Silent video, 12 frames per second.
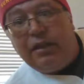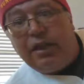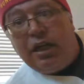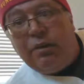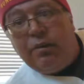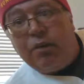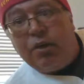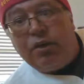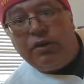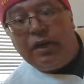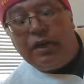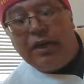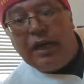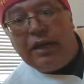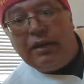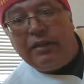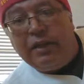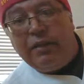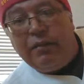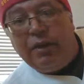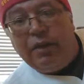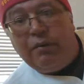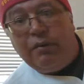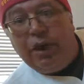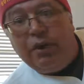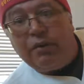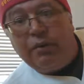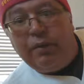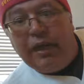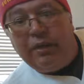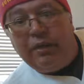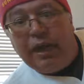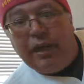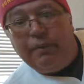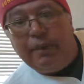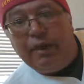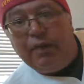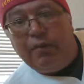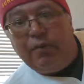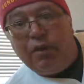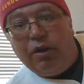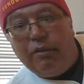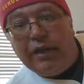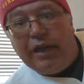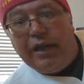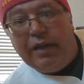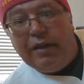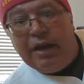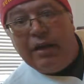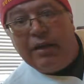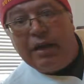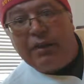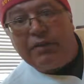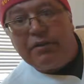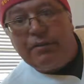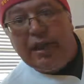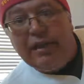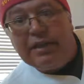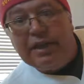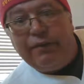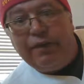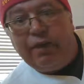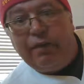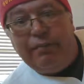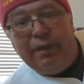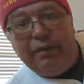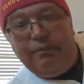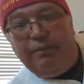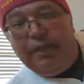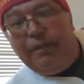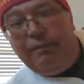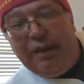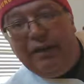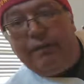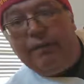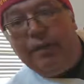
The welterweight champion of the world. Me and him, Errol Spence have a little bit of beef.